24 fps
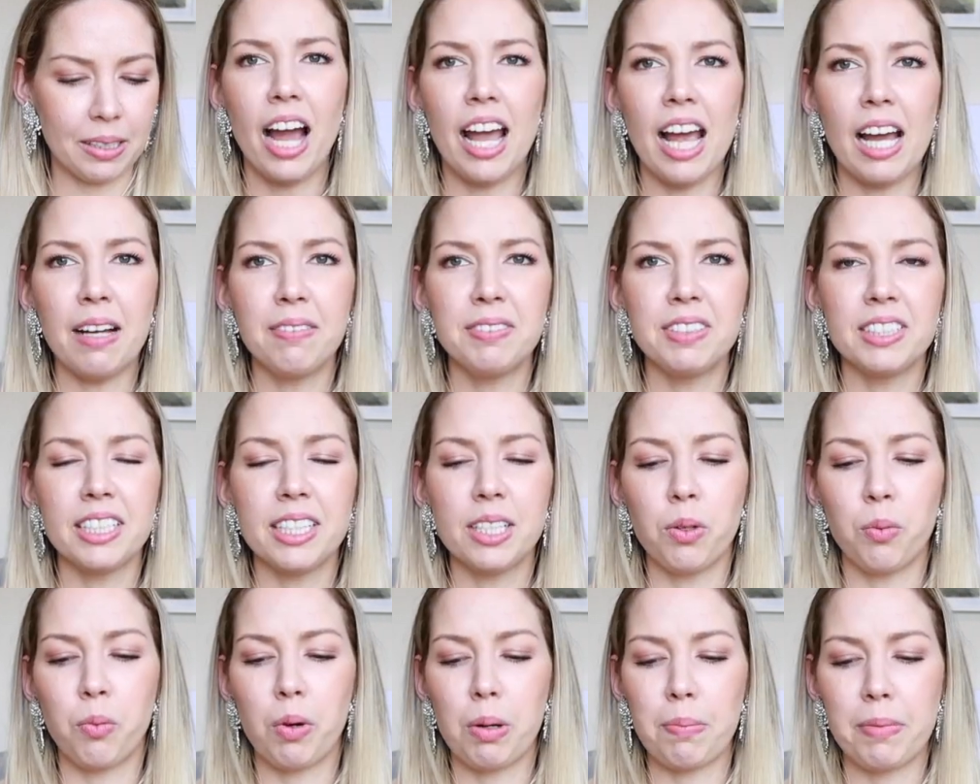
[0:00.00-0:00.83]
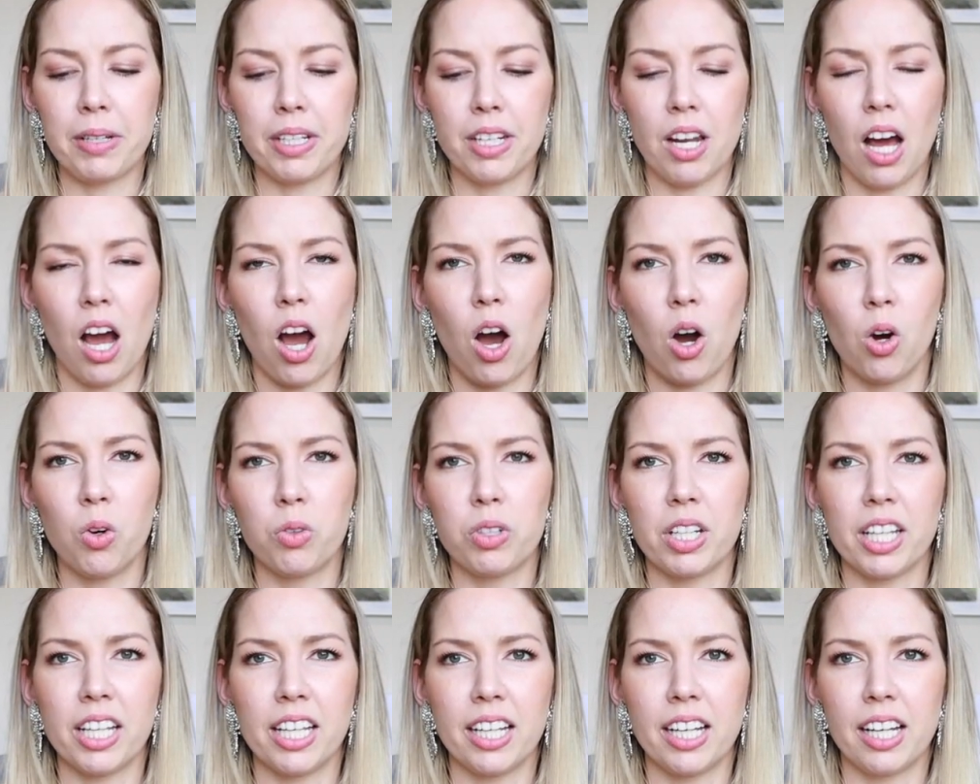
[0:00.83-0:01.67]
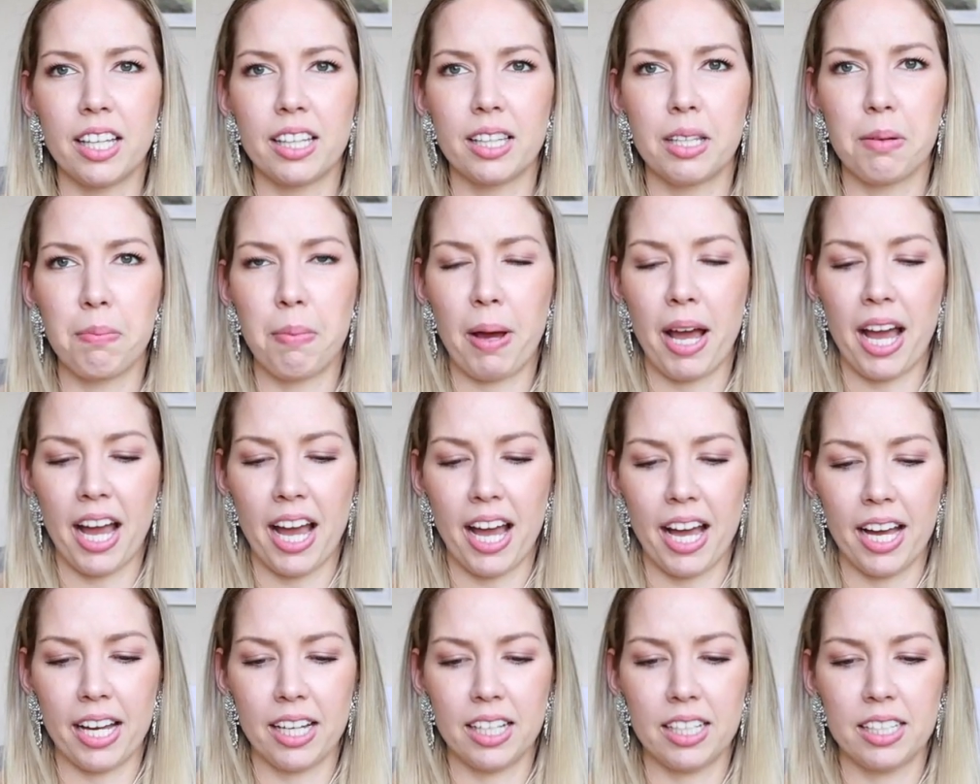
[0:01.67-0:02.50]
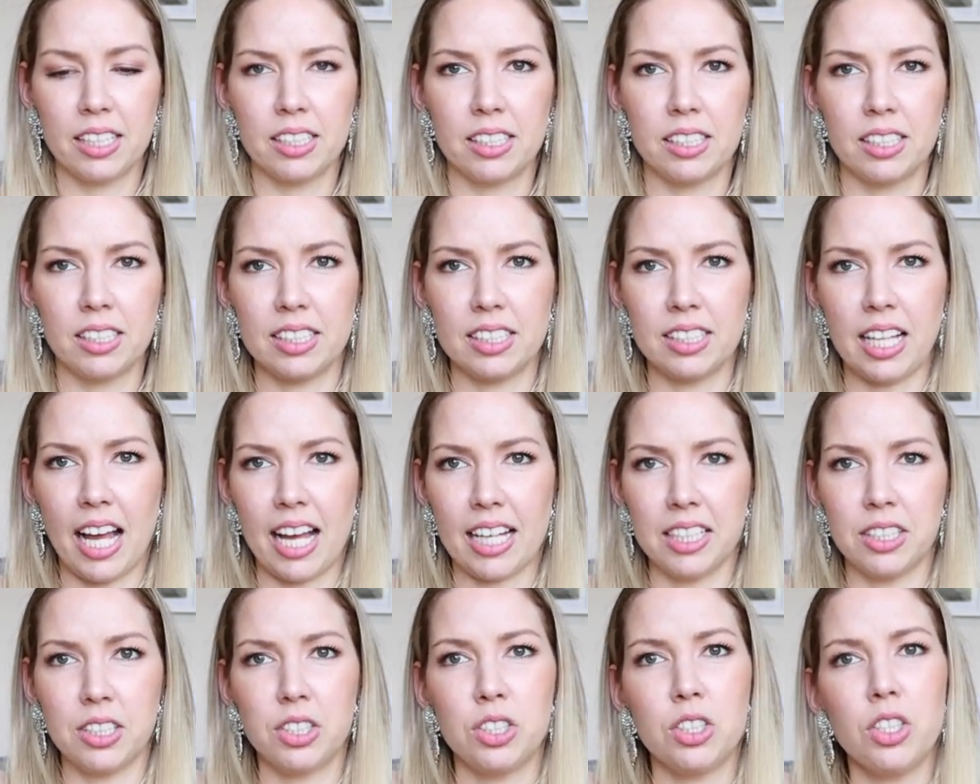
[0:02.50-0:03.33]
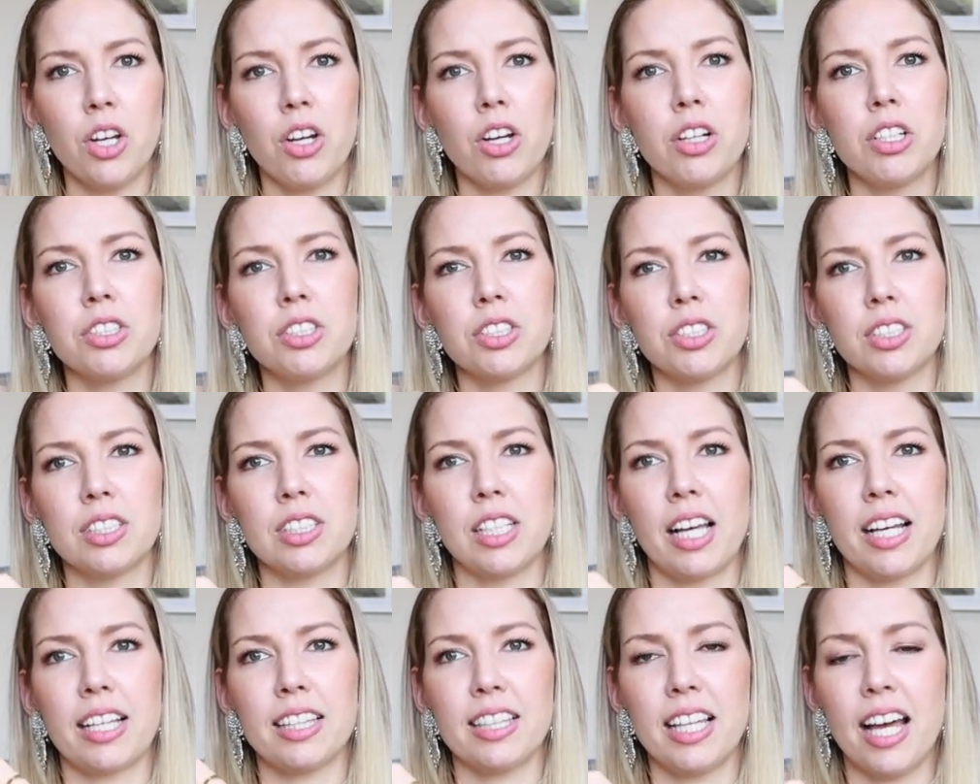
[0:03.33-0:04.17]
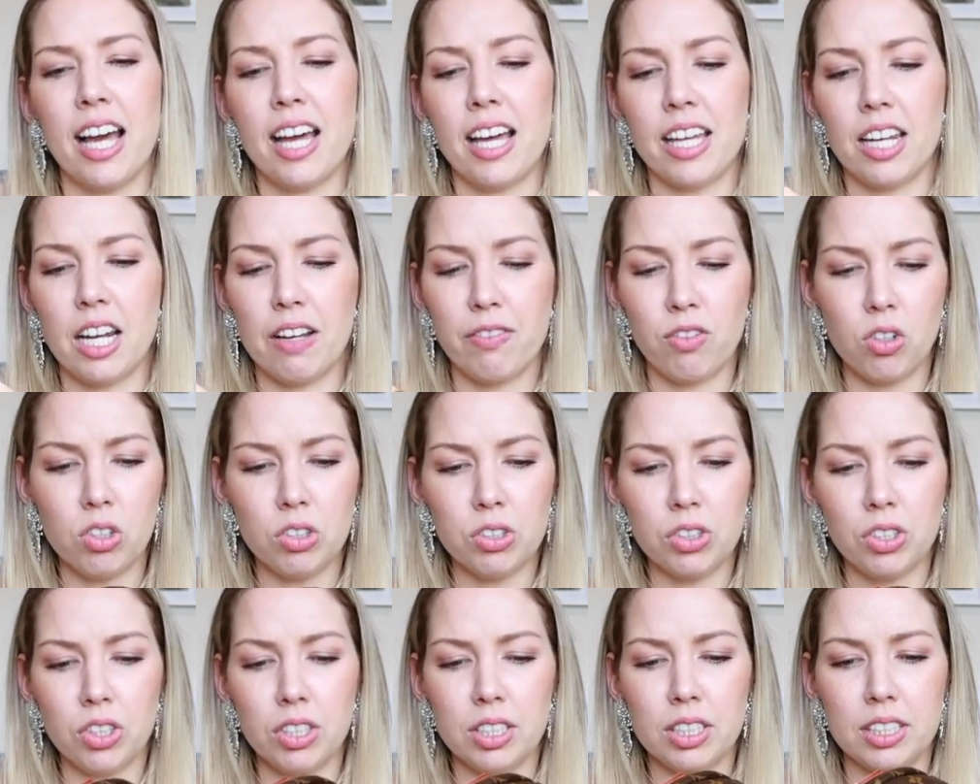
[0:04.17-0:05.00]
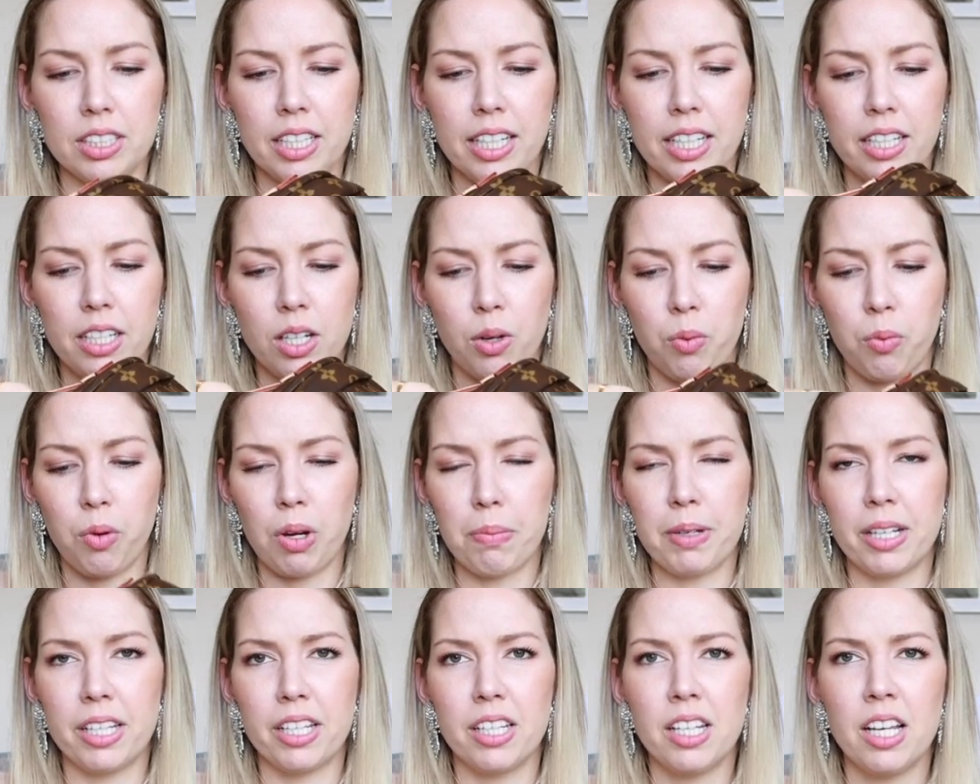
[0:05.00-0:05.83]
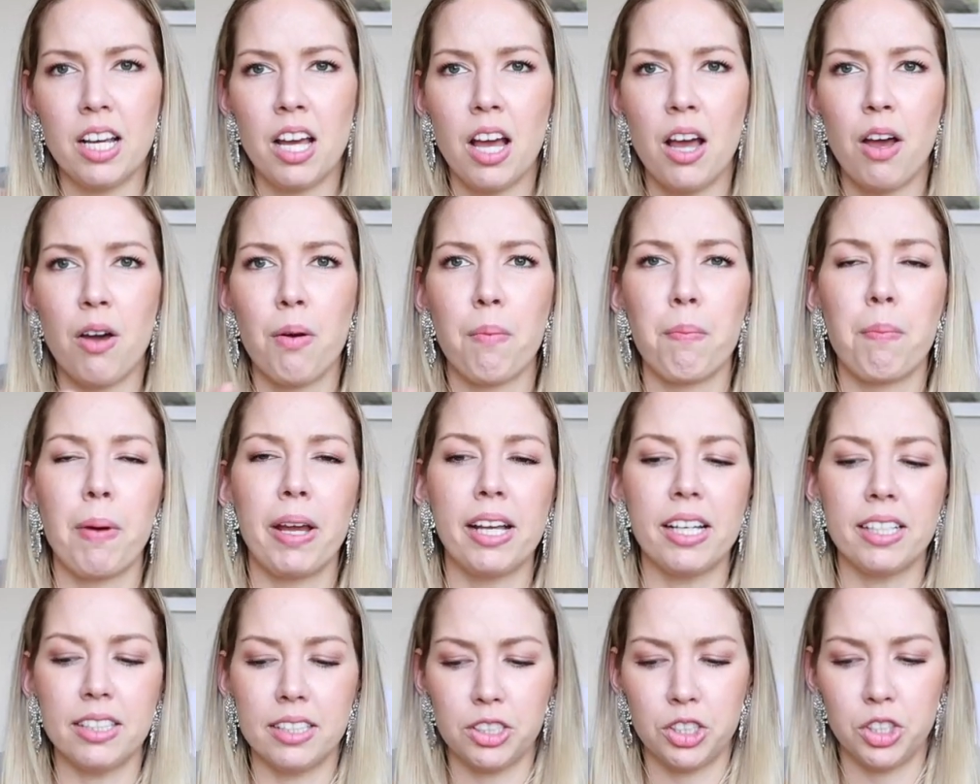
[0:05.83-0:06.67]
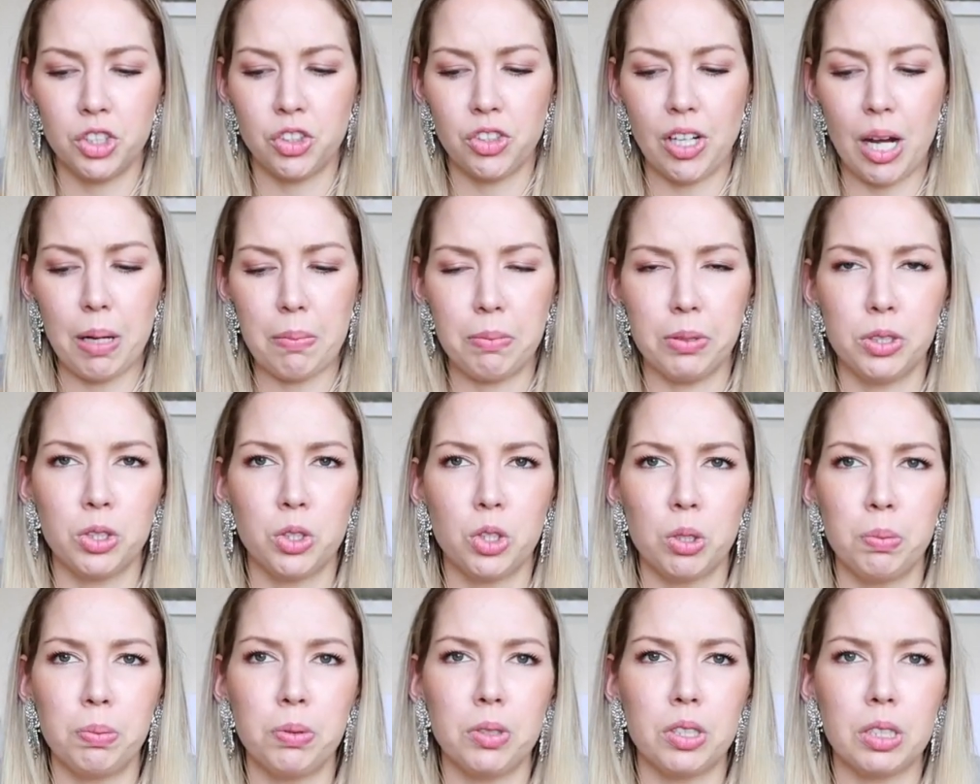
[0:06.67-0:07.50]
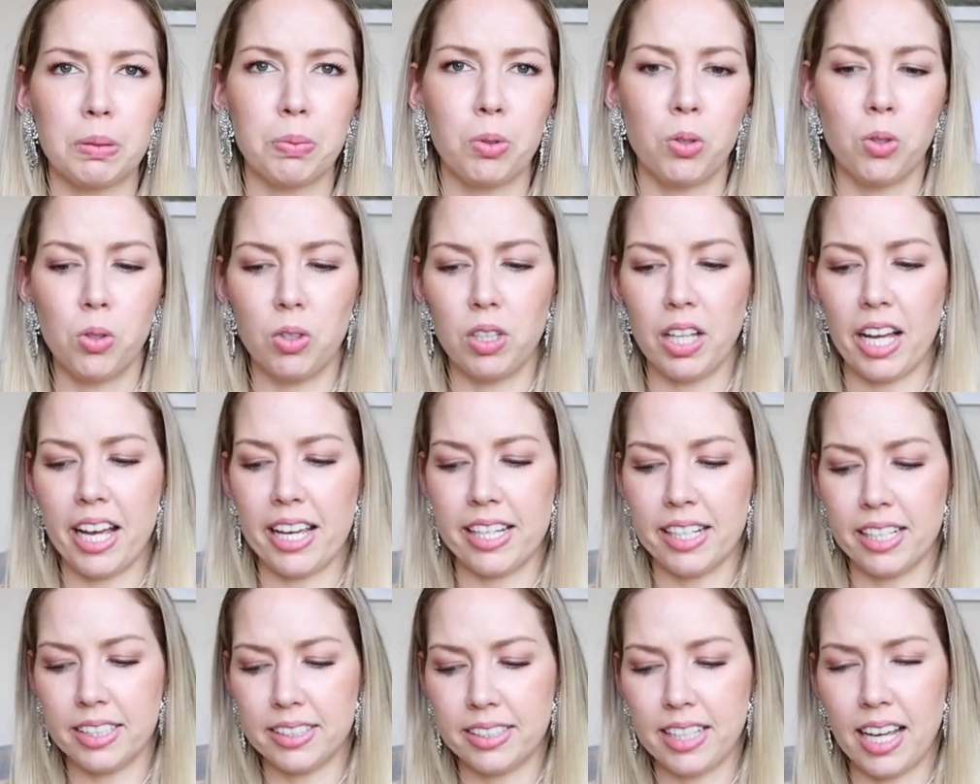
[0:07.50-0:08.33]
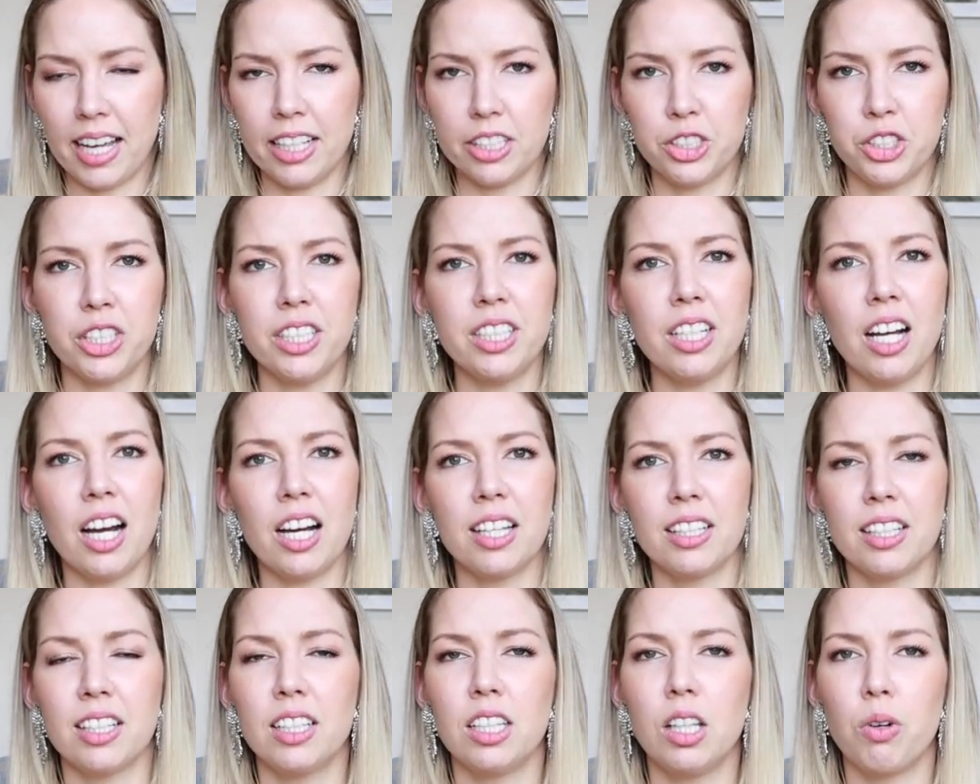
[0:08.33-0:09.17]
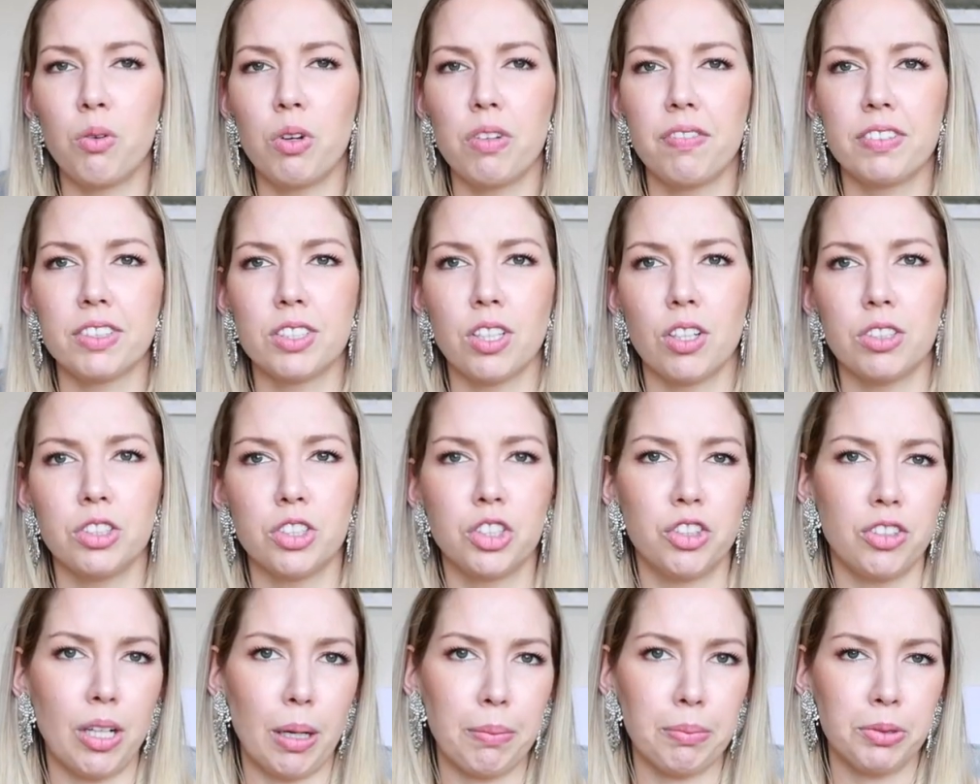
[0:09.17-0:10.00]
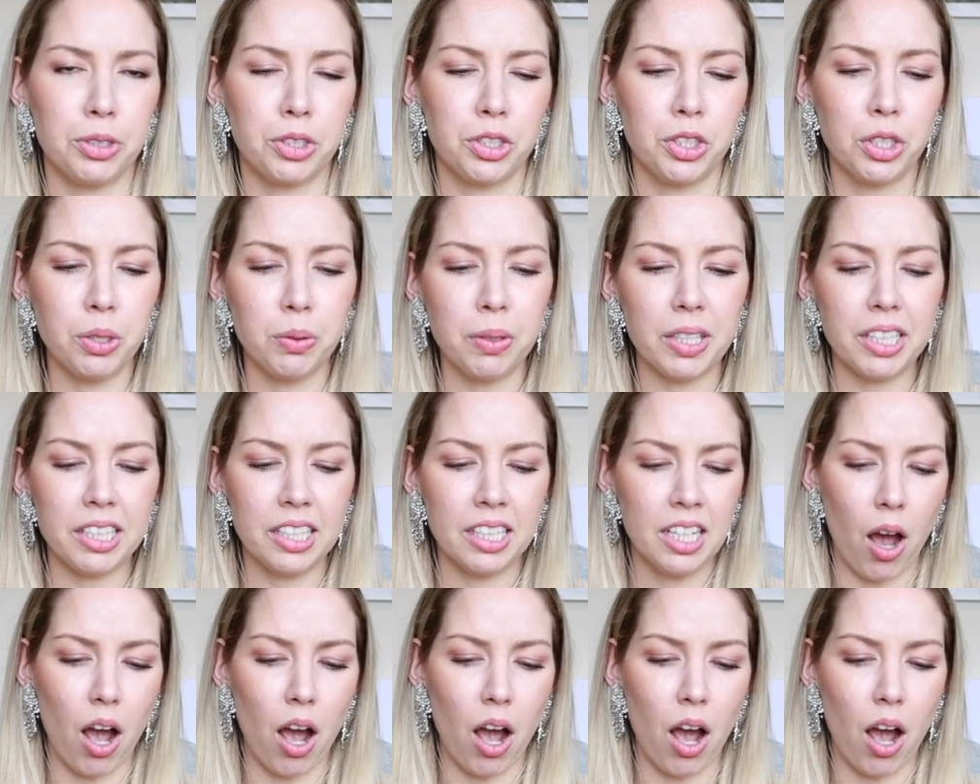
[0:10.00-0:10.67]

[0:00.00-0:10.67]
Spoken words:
I have seen women holding the bag as so, just like that, and I've also seen women make the straps super small and attaching other Louis Vuitton straps to it.